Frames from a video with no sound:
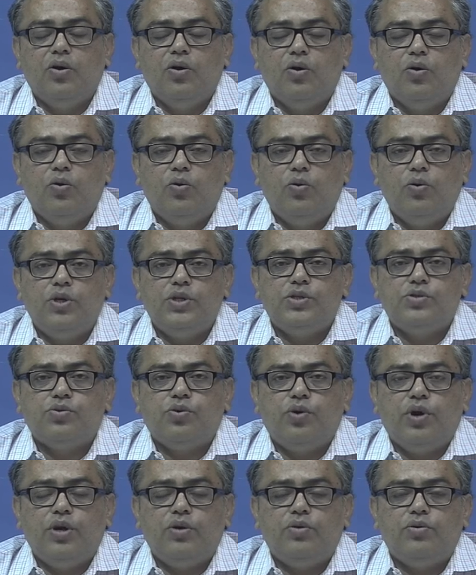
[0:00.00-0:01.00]
who is
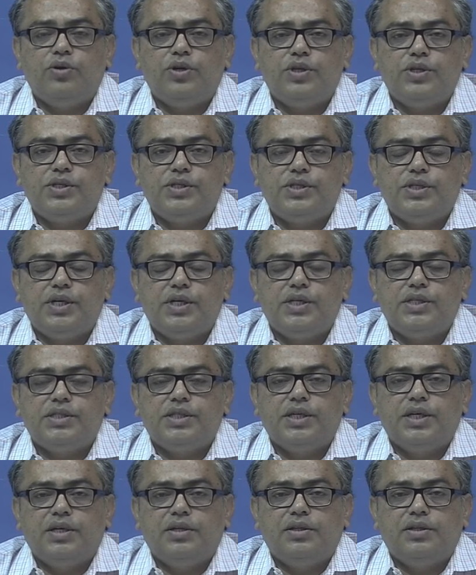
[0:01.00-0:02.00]
going to discharge
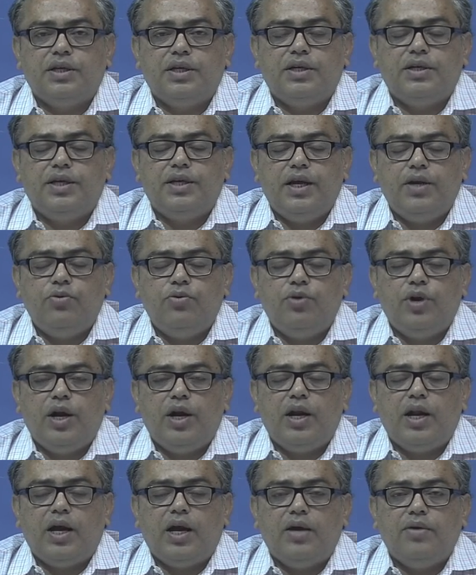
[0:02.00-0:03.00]
the day to day
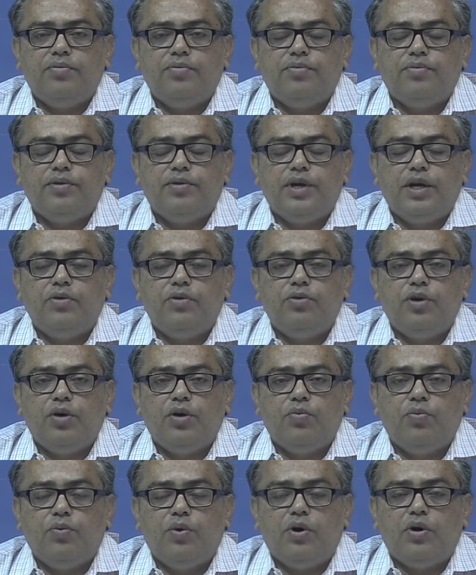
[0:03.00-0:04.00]
life, day to day
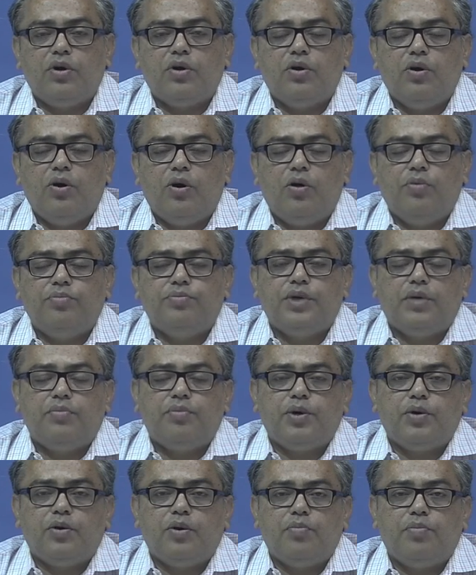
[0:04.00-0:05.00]
work of that
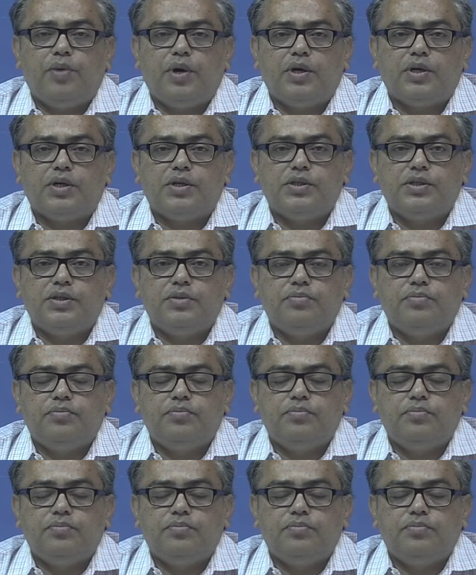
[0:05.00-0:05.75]
particular partnership,